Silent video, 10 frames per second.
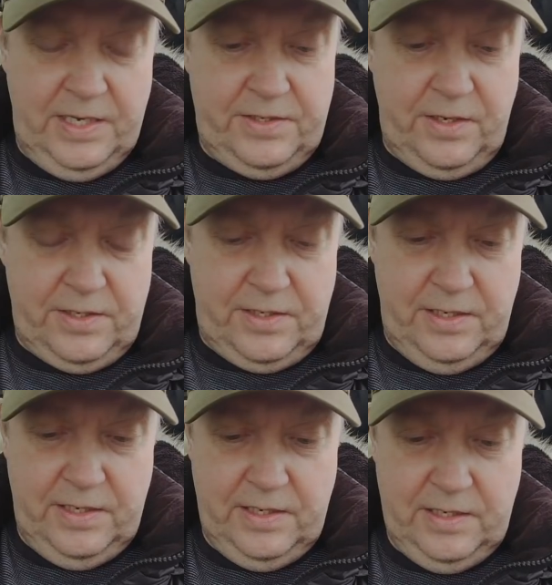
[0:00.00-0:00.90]
Let's
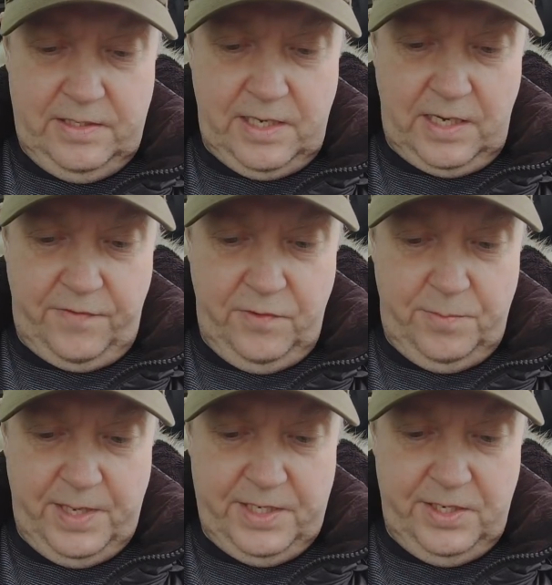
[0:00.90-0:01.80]
just take a few
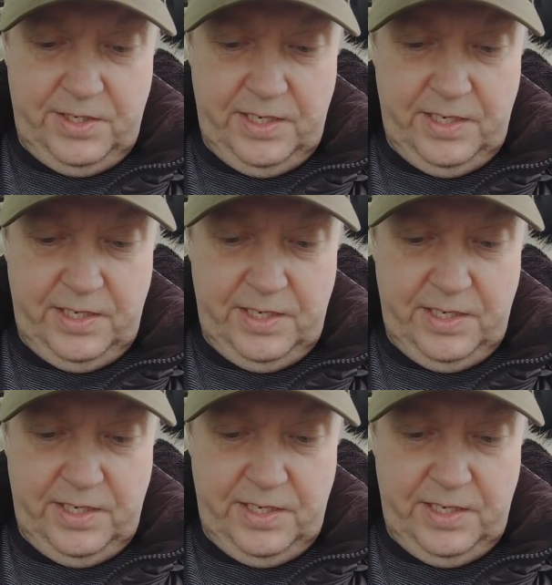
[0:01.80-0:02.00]
pictures